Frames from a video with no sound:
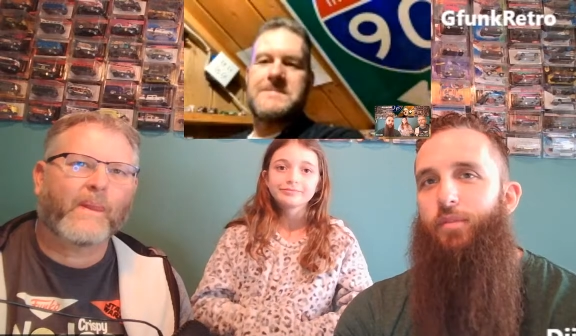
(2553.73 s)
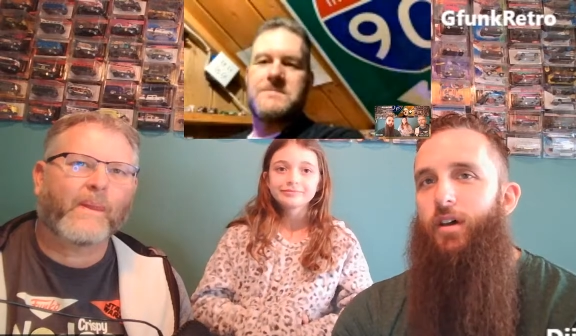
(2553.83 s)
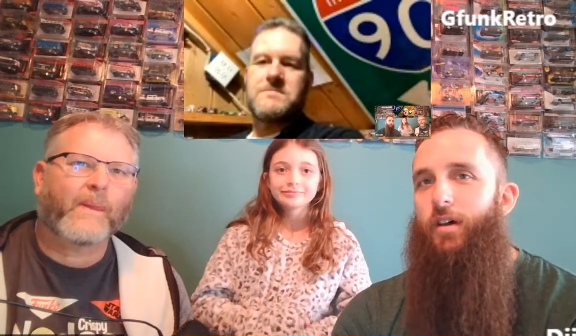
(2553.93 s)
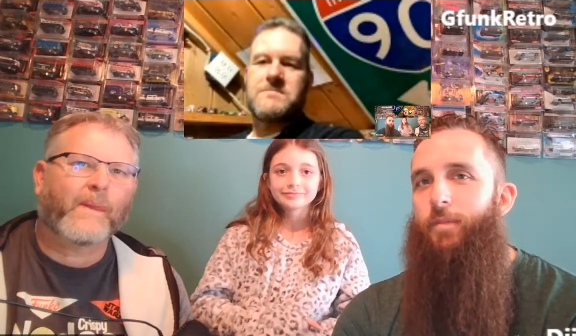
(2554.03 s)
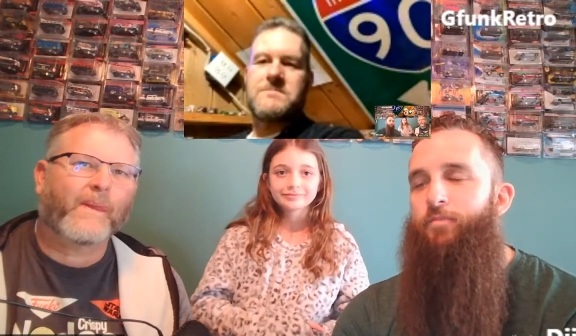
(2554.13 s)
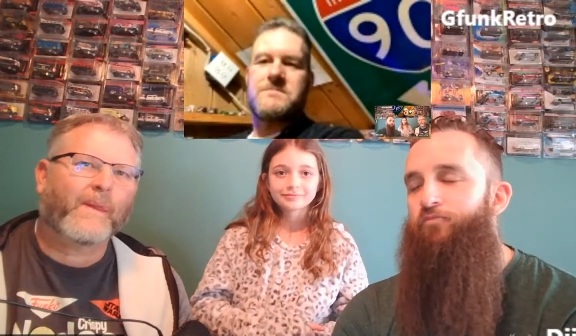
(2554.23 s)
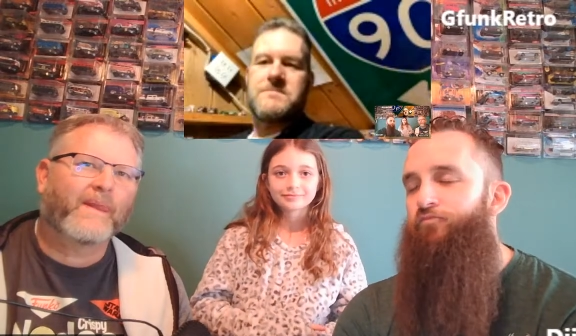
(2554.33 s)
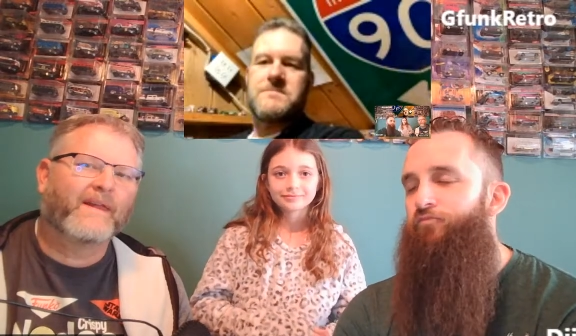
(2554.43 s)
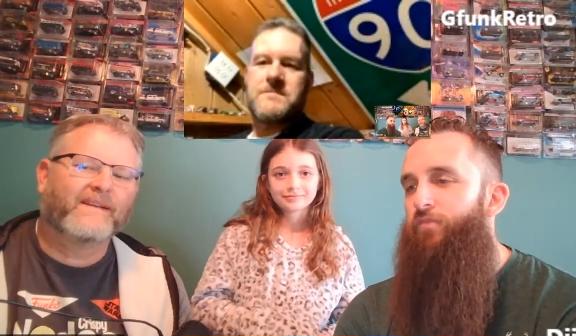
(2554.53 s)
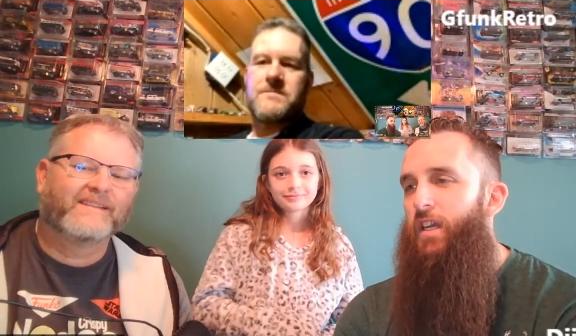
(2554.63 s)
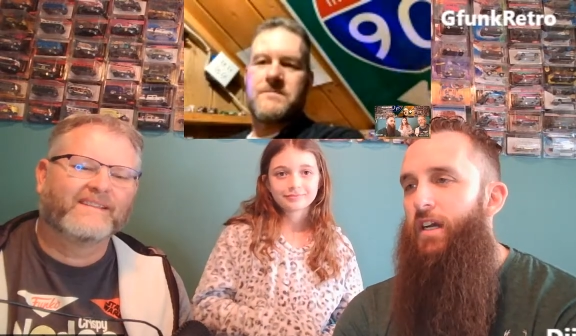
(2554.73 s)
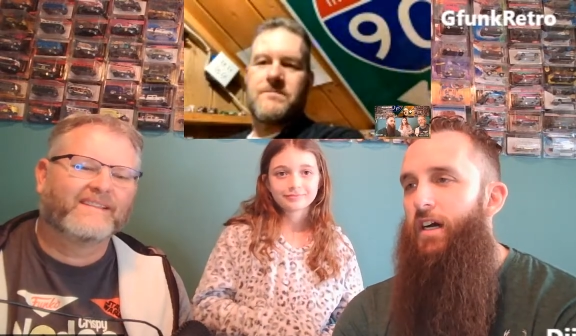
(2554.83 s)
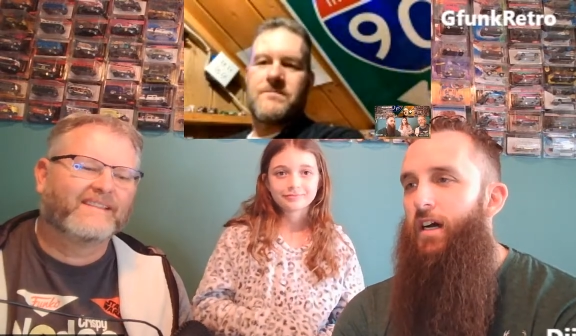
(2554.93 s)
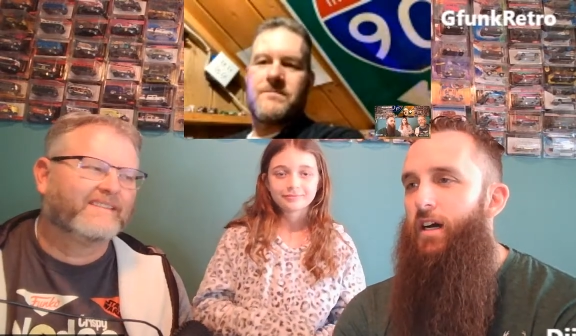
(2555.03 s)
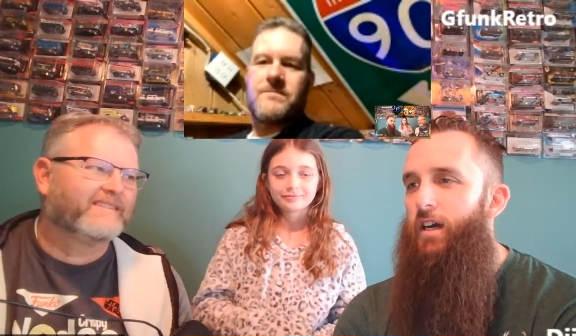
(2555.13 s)
Speaker 1: the
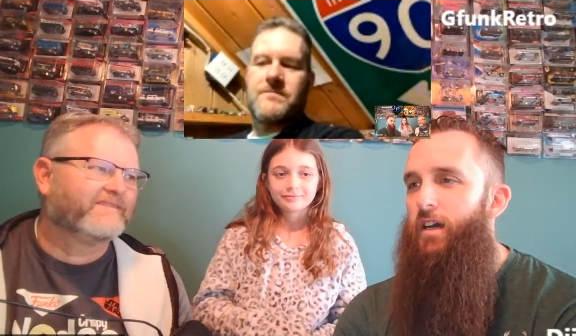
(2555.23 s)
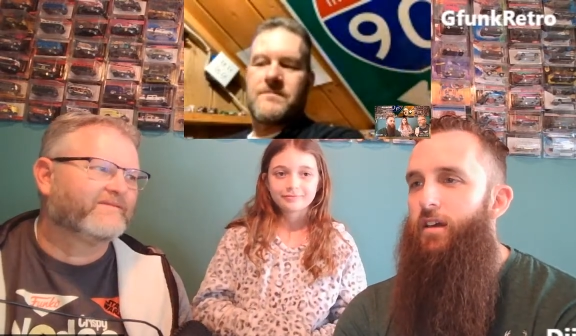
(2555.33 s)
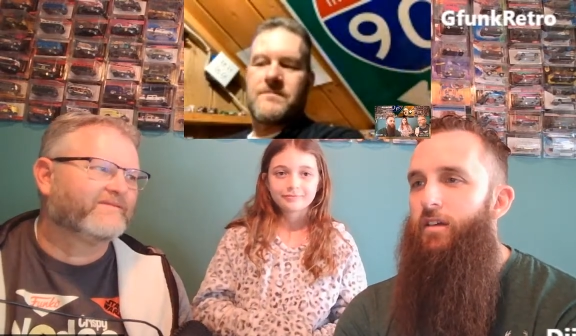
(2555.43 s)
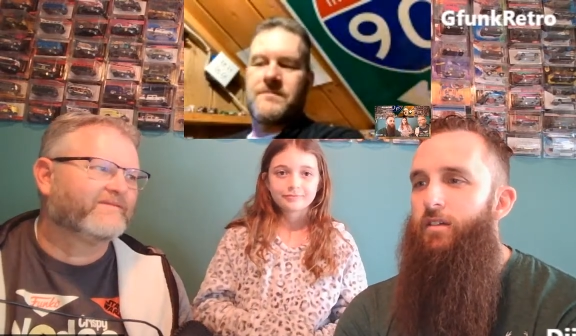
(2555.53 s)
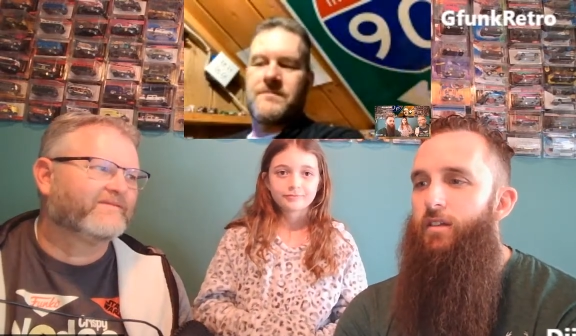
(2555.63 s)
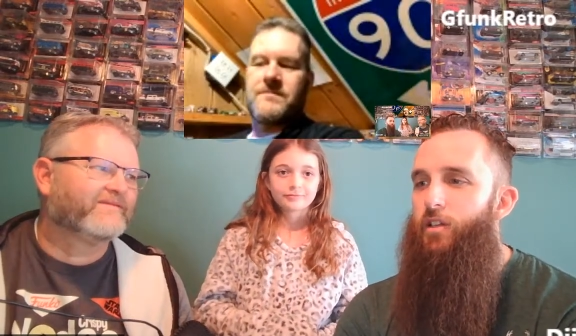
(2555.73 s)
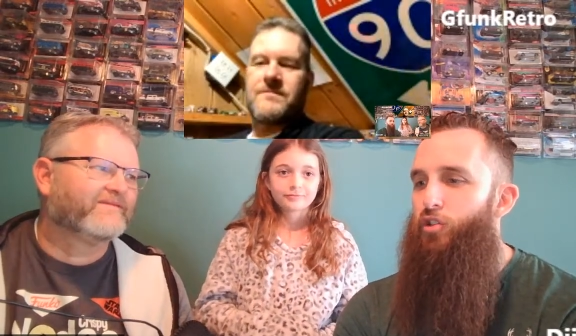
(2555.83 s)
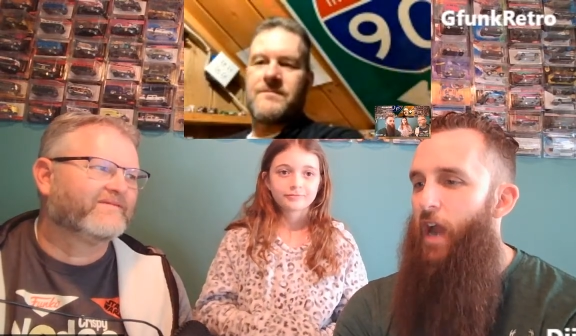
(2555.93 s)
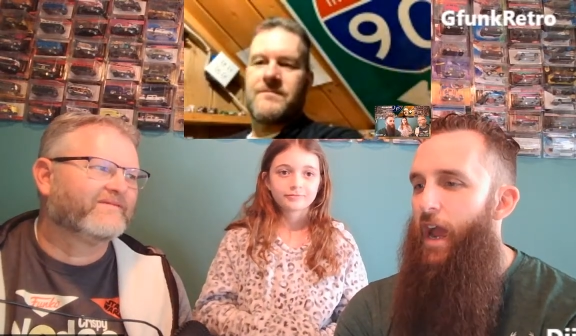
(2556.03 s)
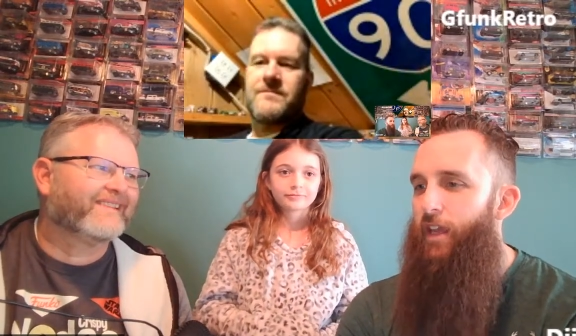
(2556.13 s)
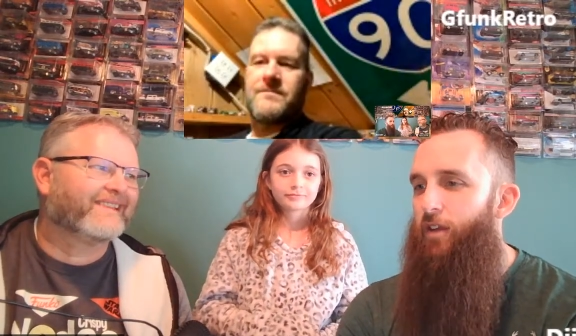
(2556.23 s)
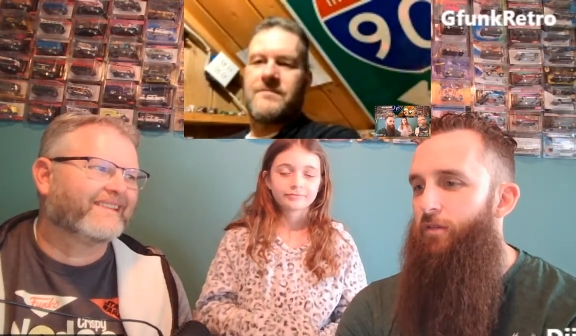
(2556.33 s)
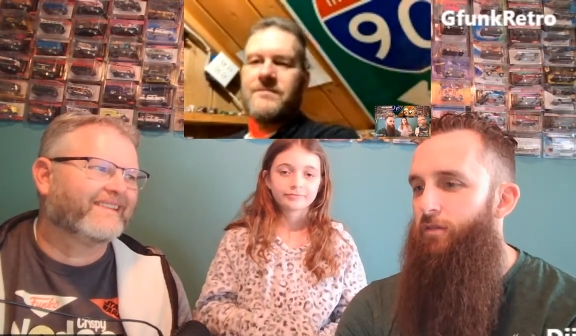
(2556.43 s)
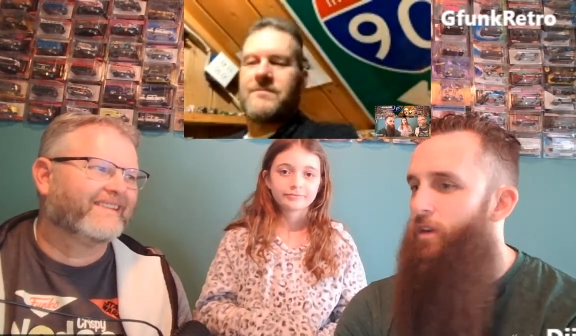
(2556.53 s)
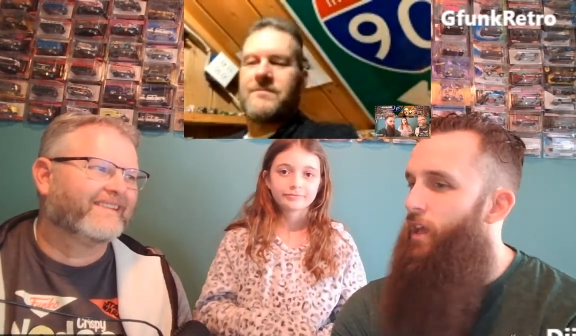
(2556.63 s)
uh, the track, and
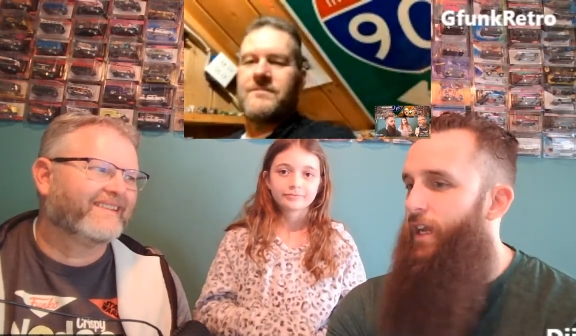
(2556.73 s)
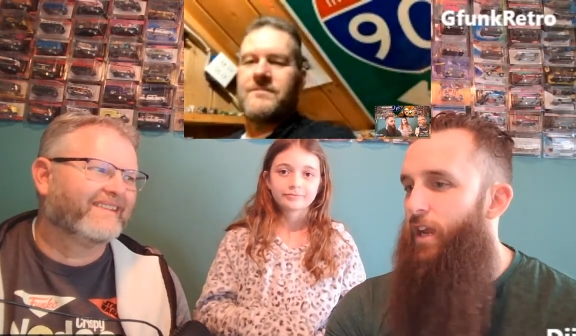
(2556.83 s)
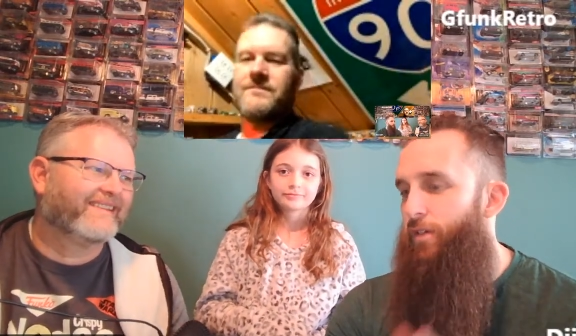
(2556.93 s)
like you were